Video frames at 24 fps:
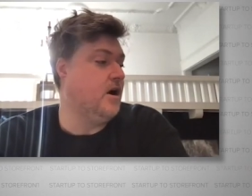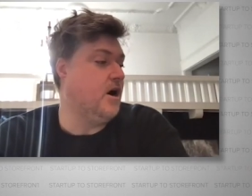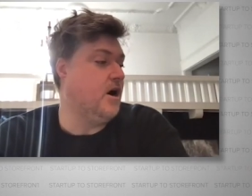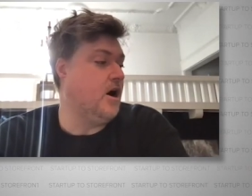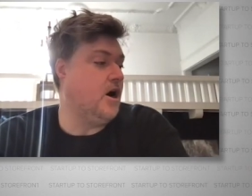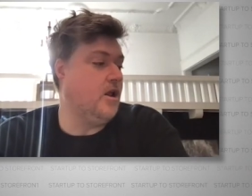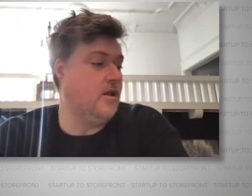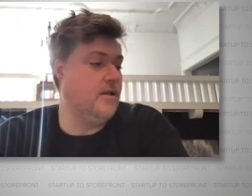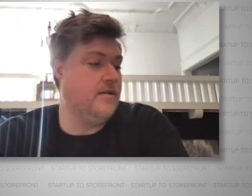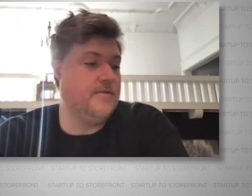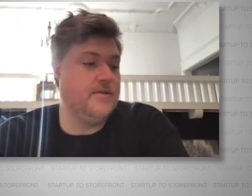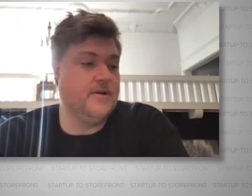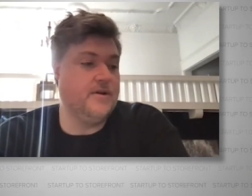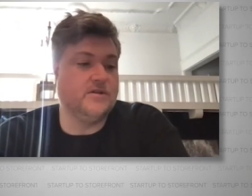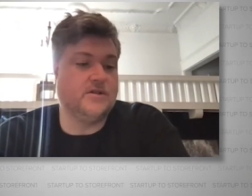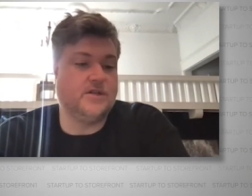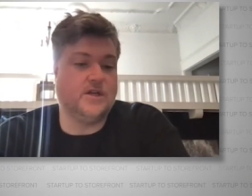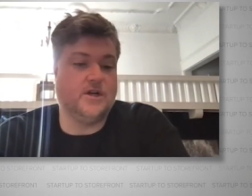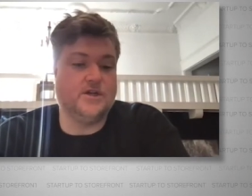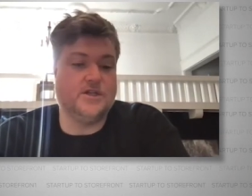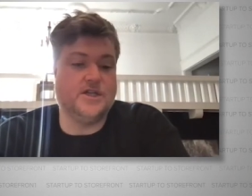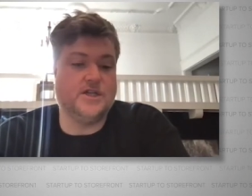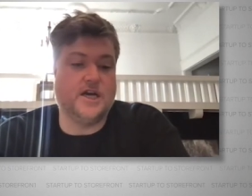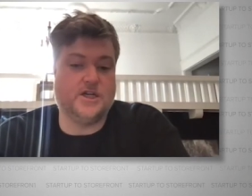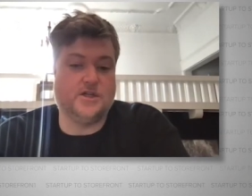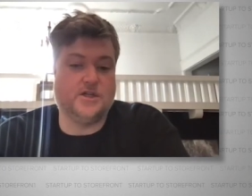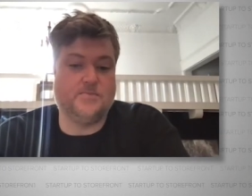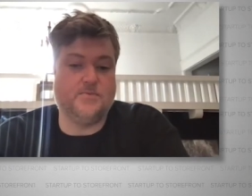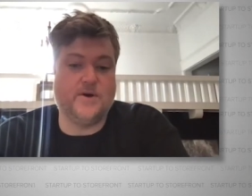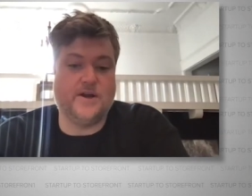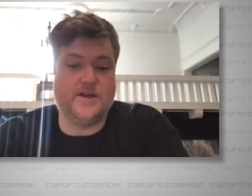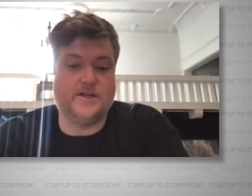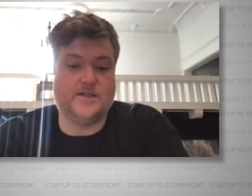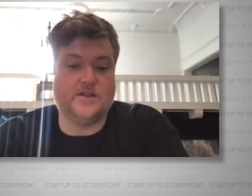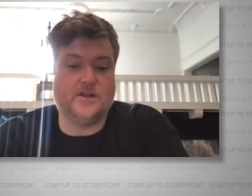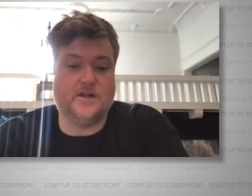all of those little touch
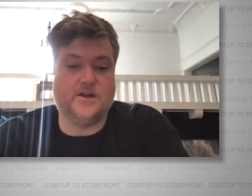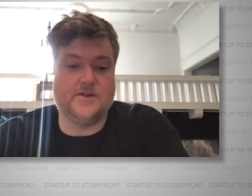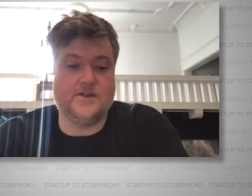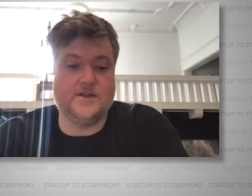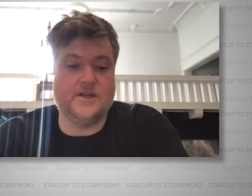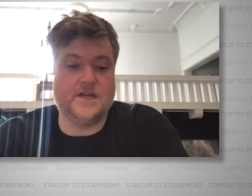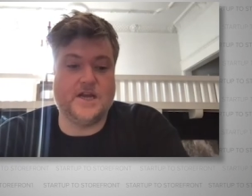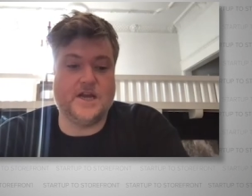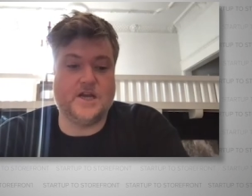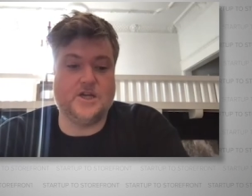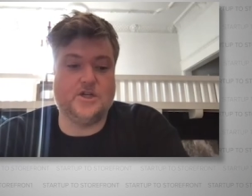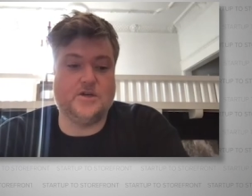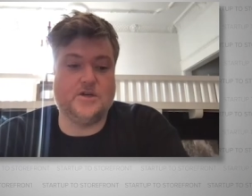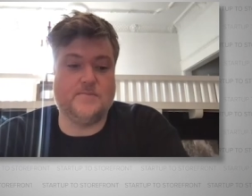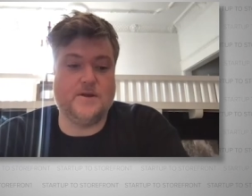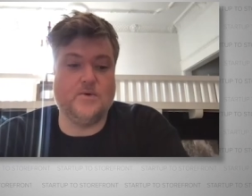points along the day should